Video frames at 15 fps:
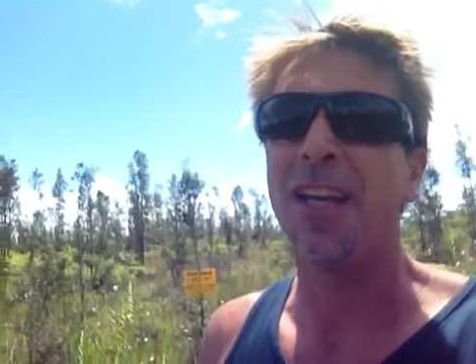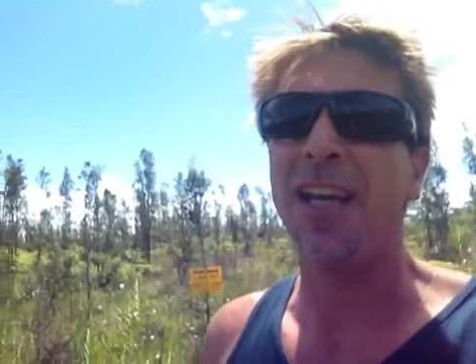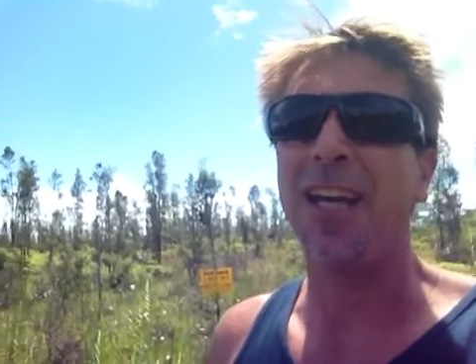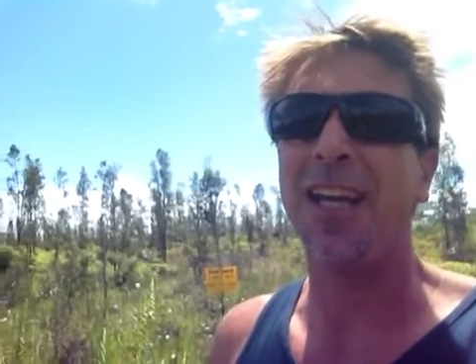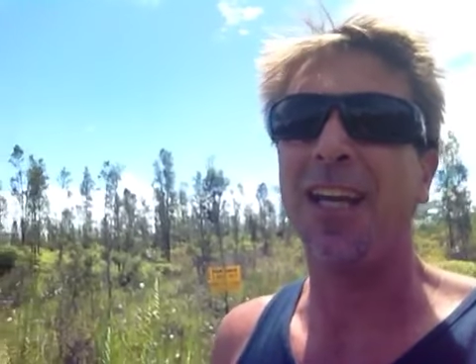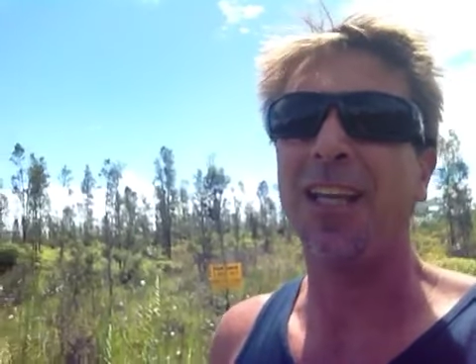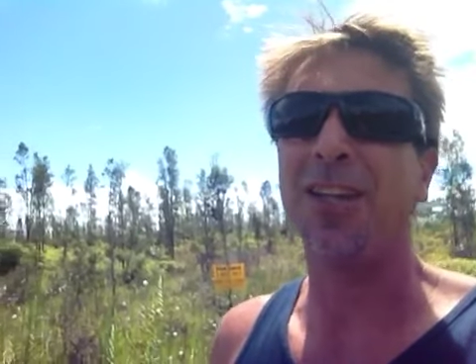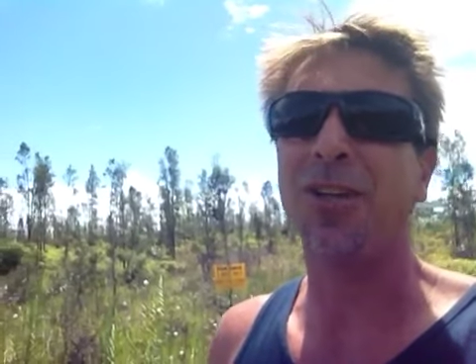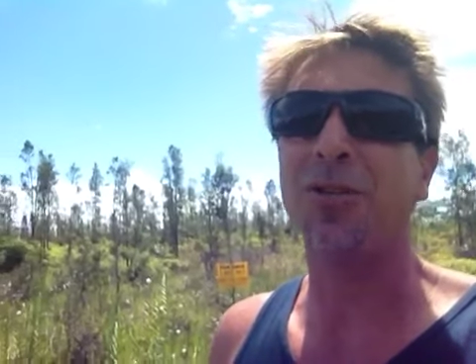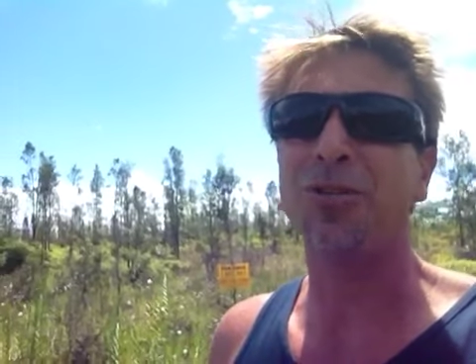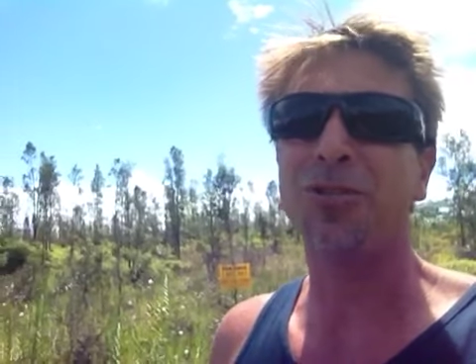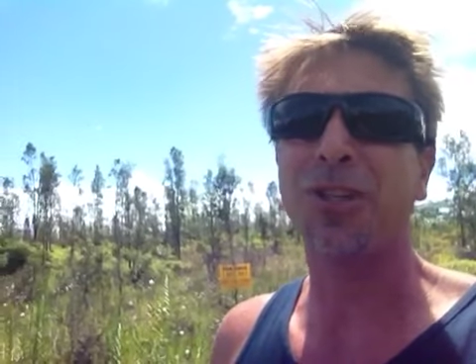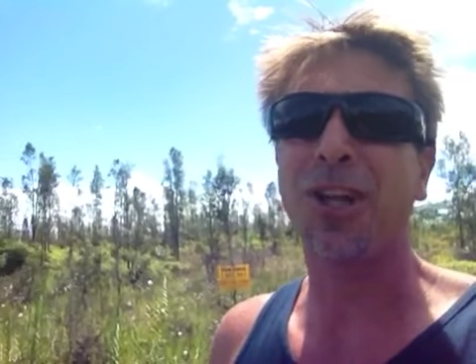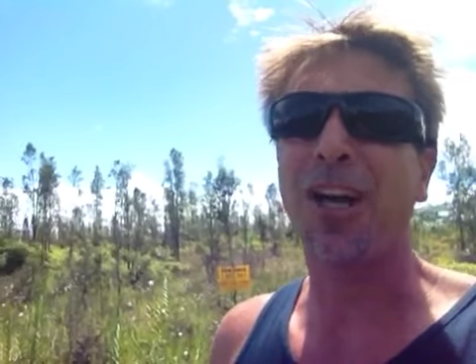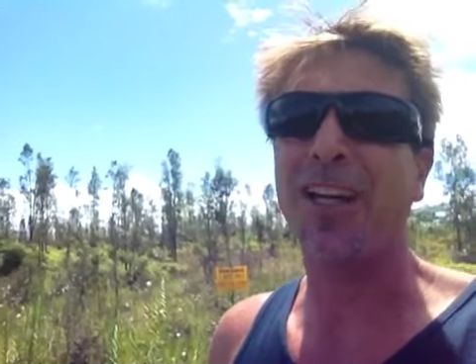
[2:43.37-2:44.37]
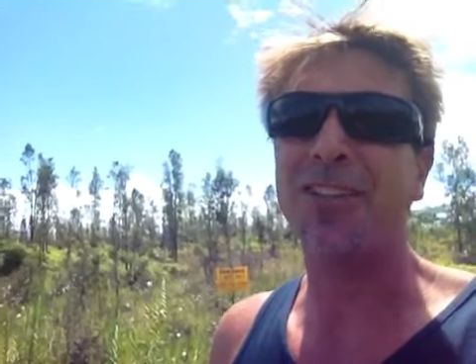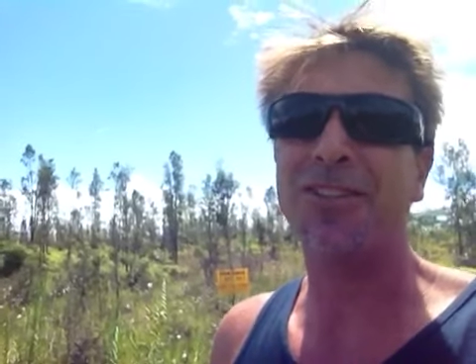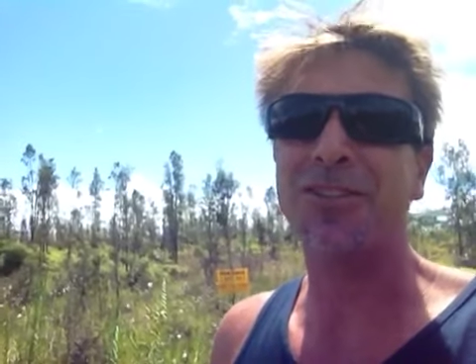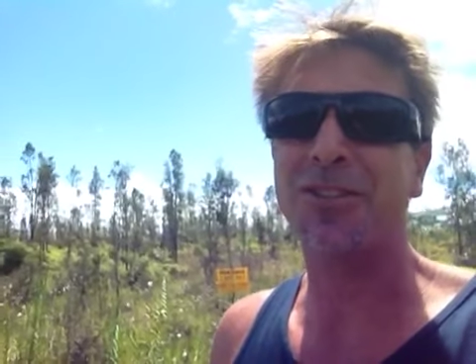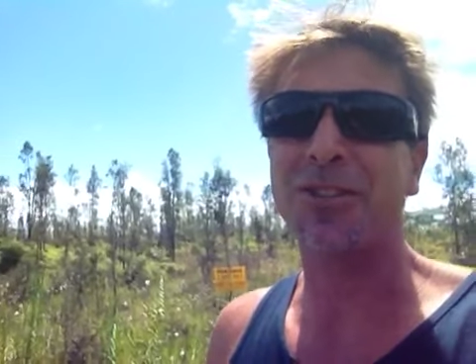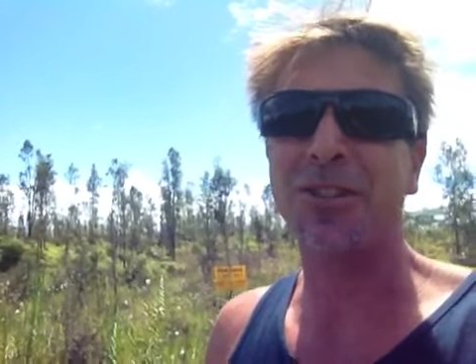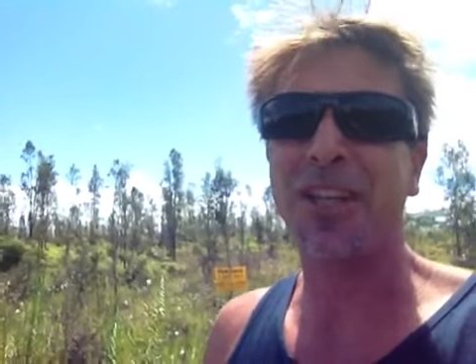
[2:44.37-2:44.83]
And those
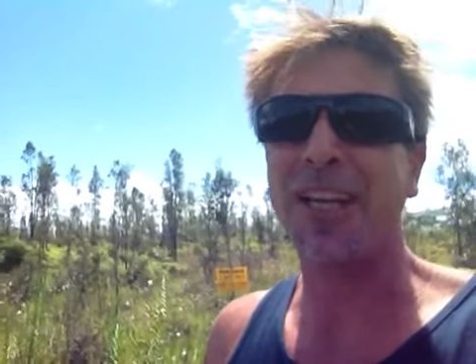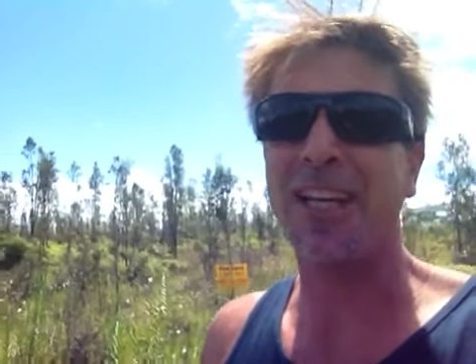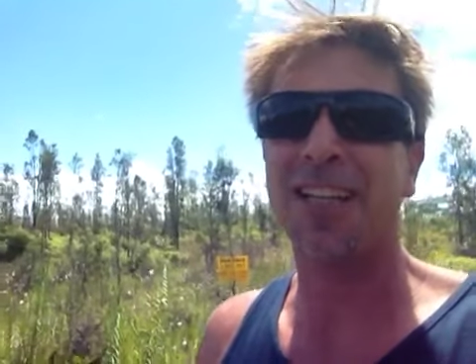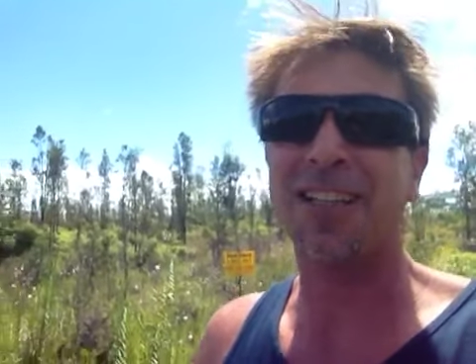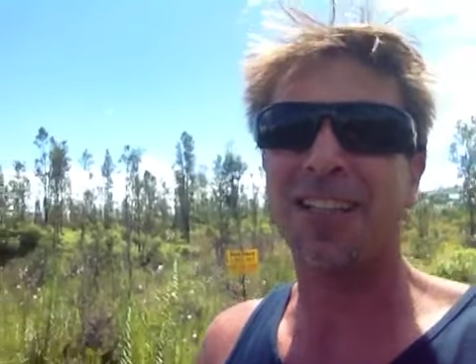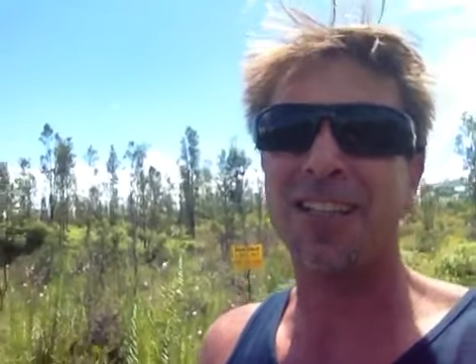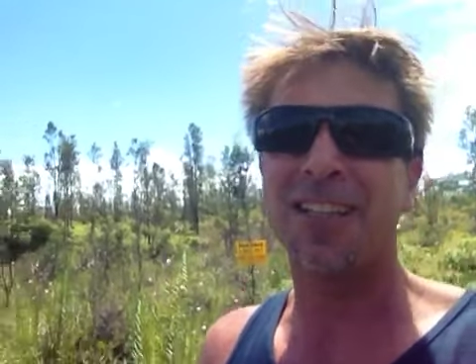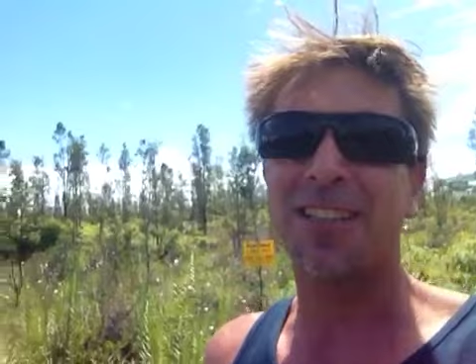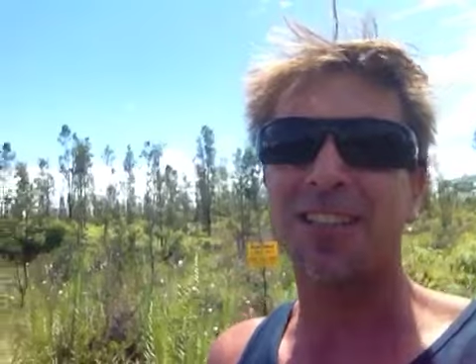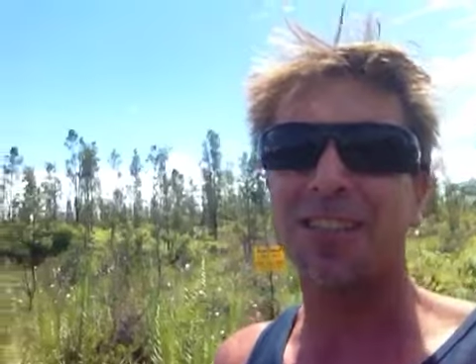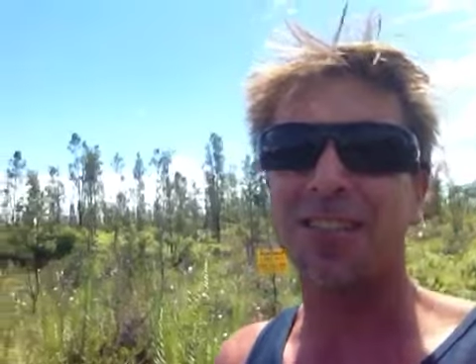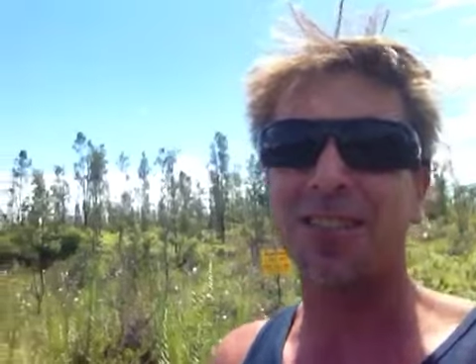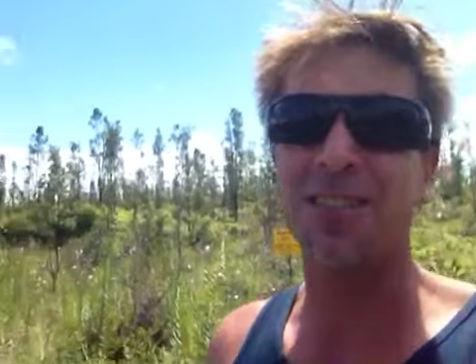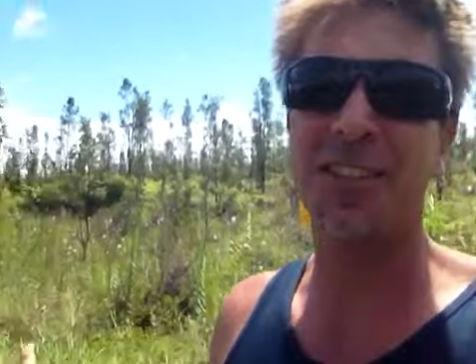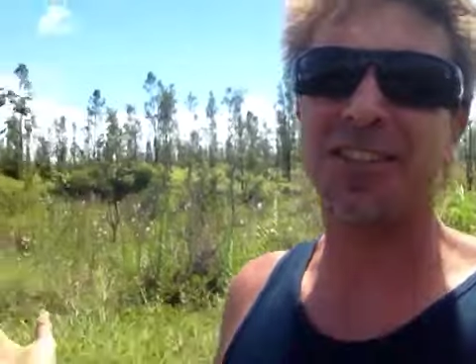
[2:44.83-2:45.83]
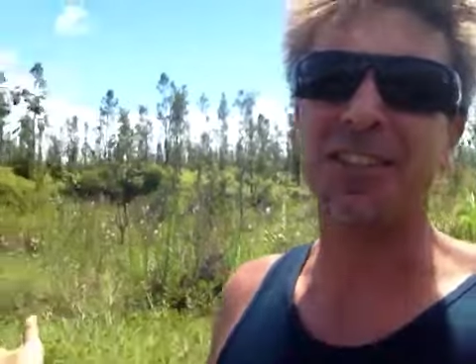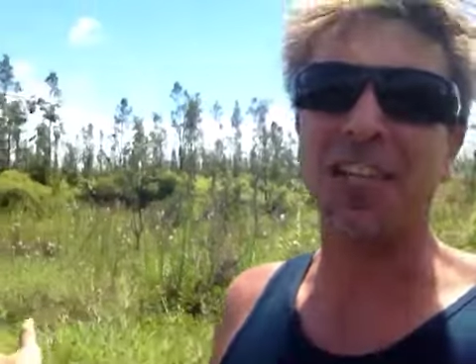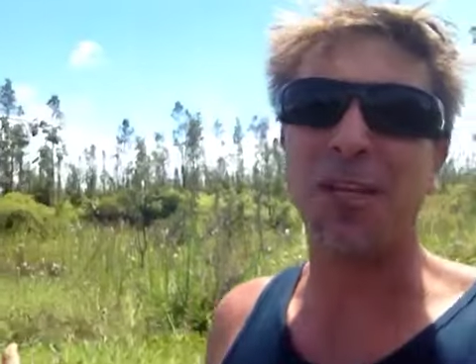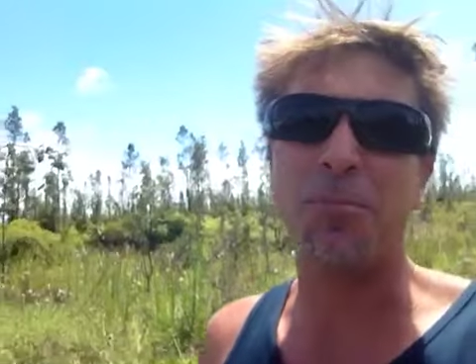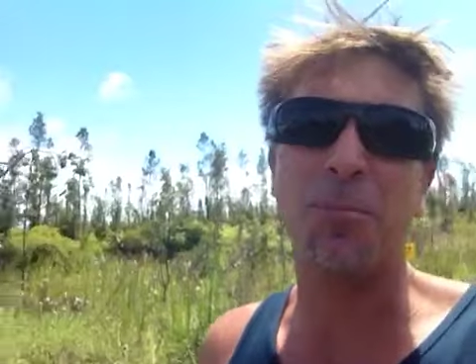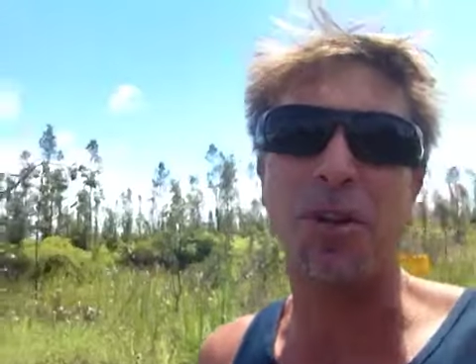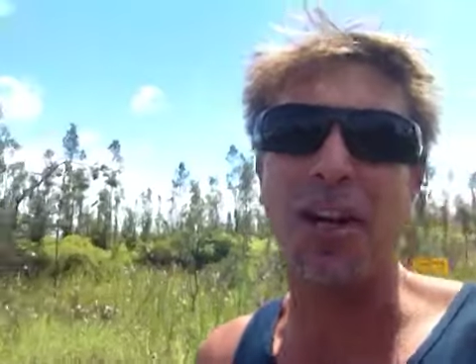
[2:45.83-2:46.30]
lots are like the
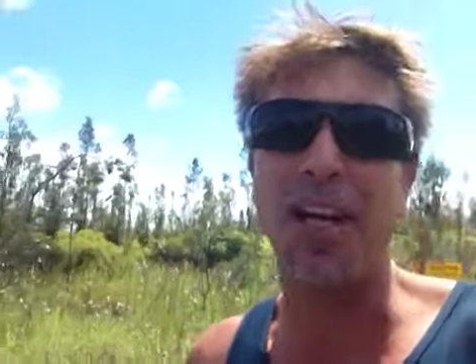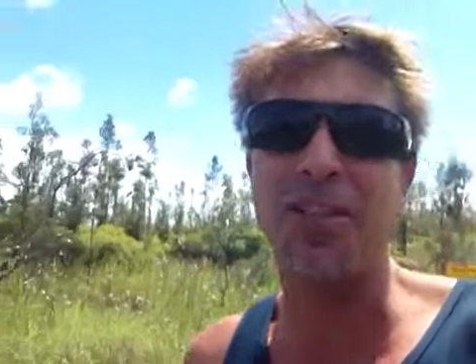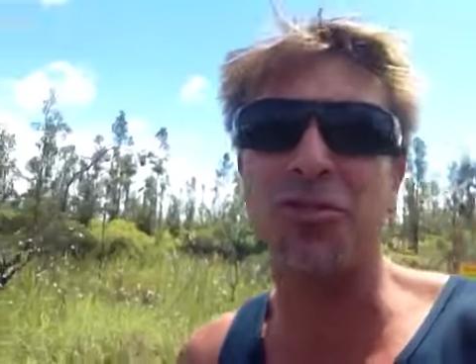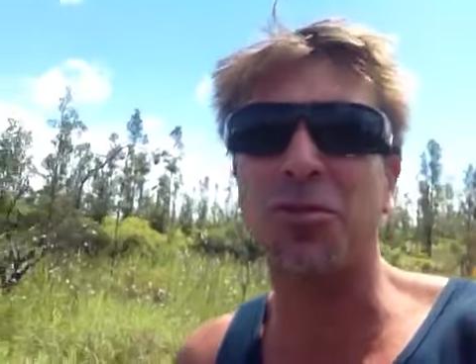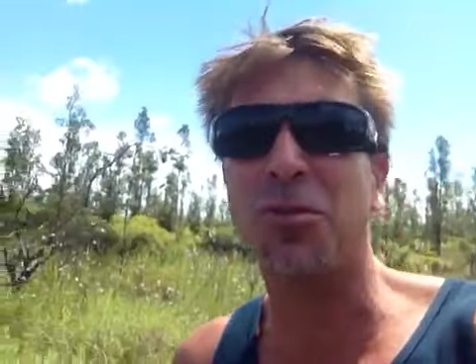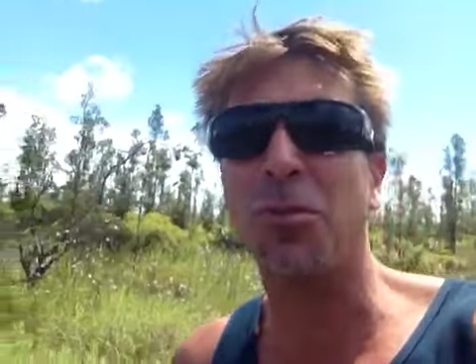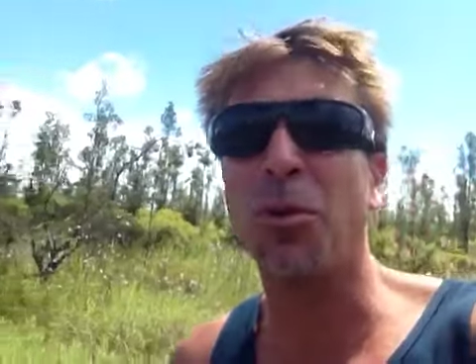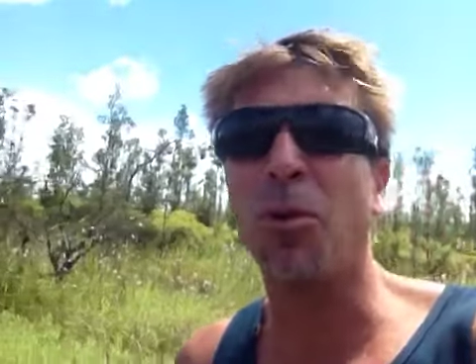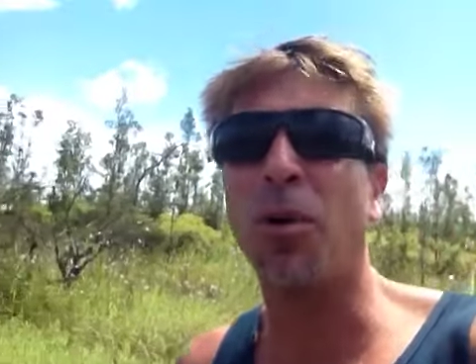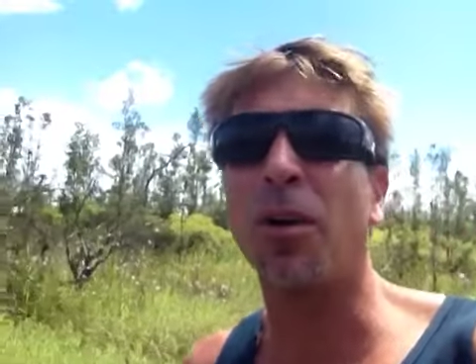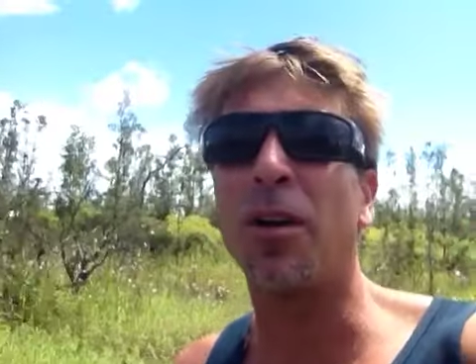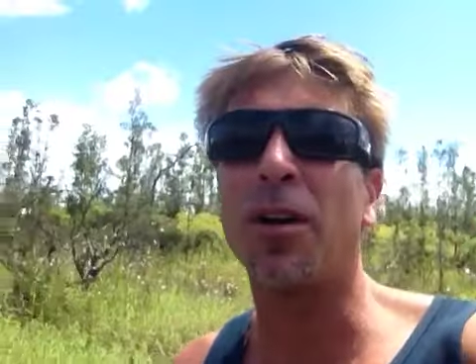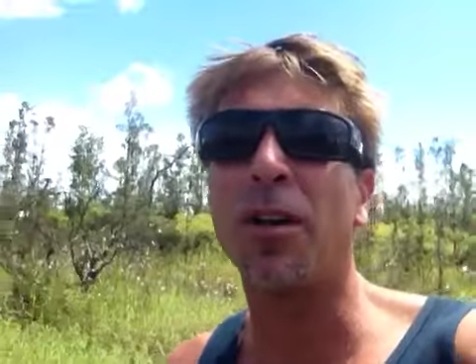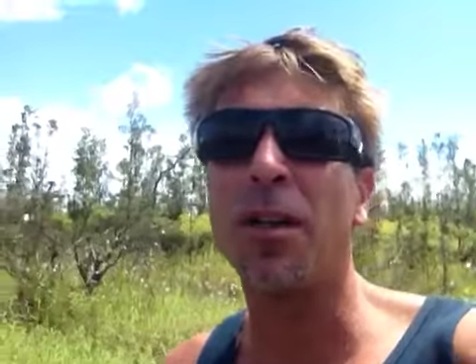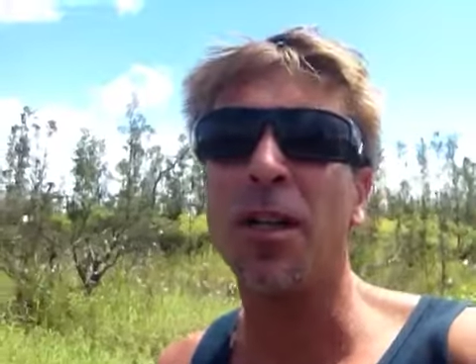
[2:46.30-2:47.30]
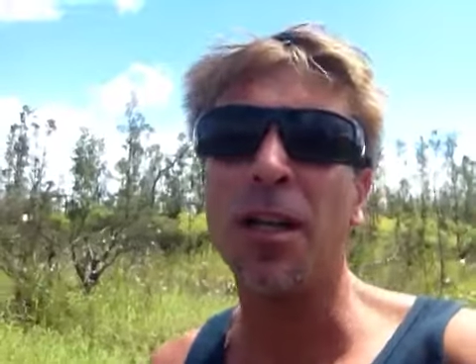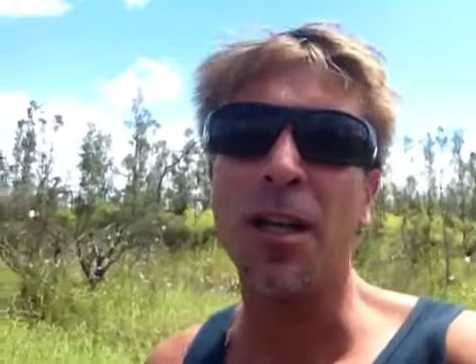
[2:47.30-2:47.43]
same price or more.